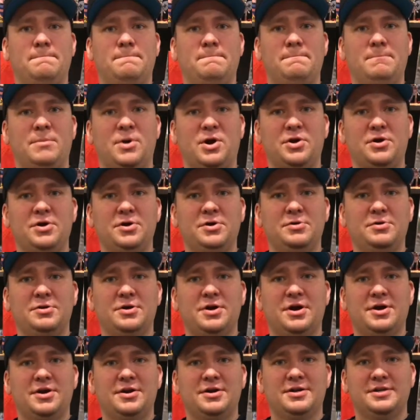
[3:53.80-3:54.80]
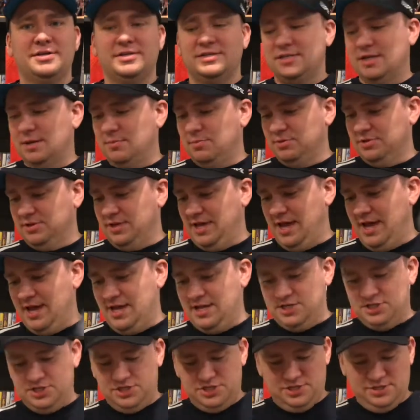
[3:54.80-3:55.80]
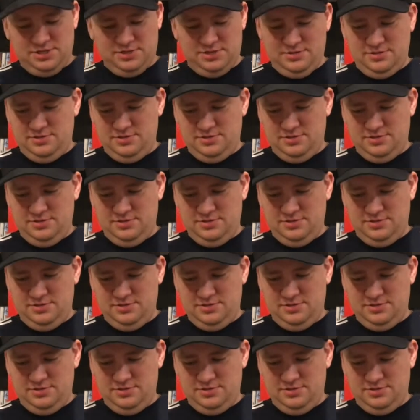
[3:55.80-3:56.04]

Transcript: Mario Kart Double Dash,